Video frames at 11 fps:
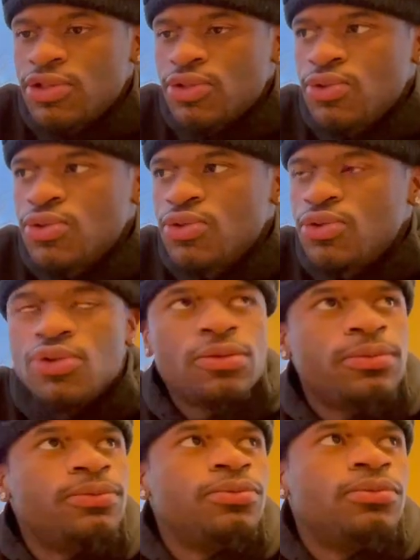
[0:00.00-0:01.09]

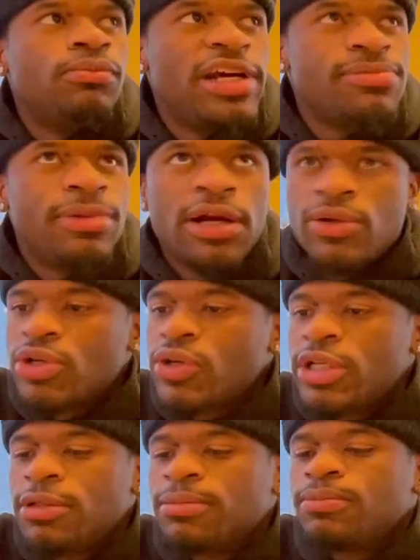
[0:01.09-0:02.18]
to Best Buy real
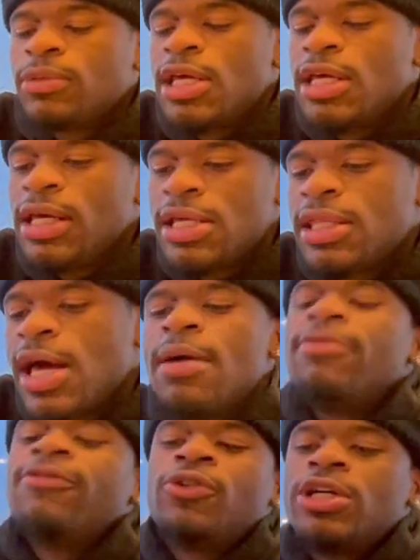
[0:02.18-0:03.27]
quick and get that
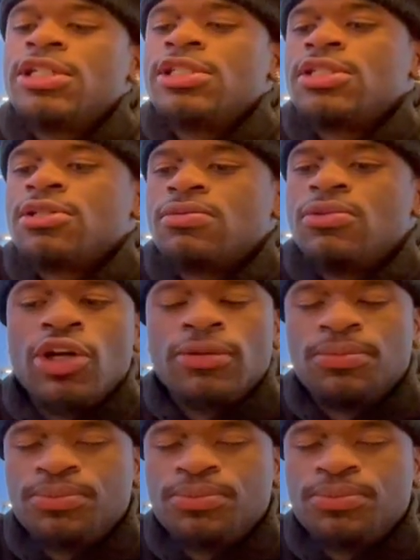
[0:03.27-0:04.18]
before it's, you know,